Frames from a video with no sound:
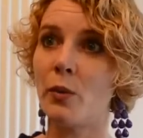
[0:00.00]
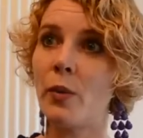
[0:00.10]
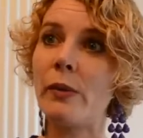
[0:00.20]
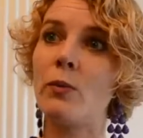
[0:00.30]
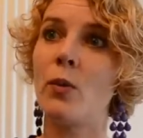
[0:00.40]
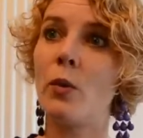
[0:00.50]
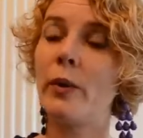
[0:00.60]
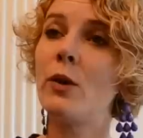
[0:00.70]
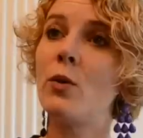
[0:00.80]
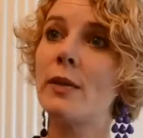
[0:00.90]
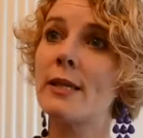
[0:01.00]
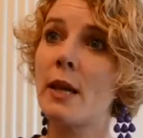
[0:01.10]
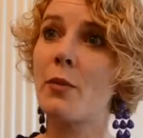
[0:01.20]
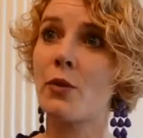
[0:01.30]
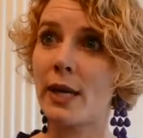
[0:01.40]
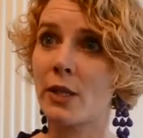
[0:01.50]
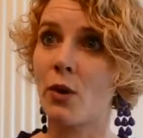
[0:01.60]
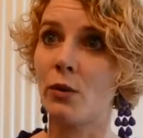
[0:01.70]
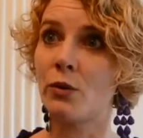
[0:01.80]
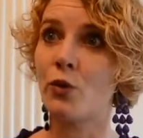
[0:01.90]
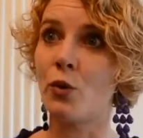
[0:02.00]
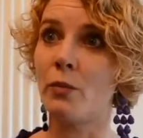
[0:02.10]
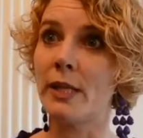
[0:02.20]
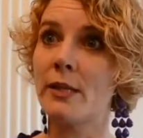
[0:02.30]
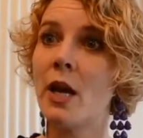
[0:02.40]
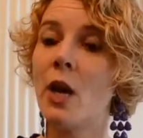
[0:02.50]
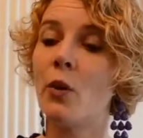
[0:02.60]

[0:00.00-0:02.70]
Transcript: but what we call sub-threshold traumas,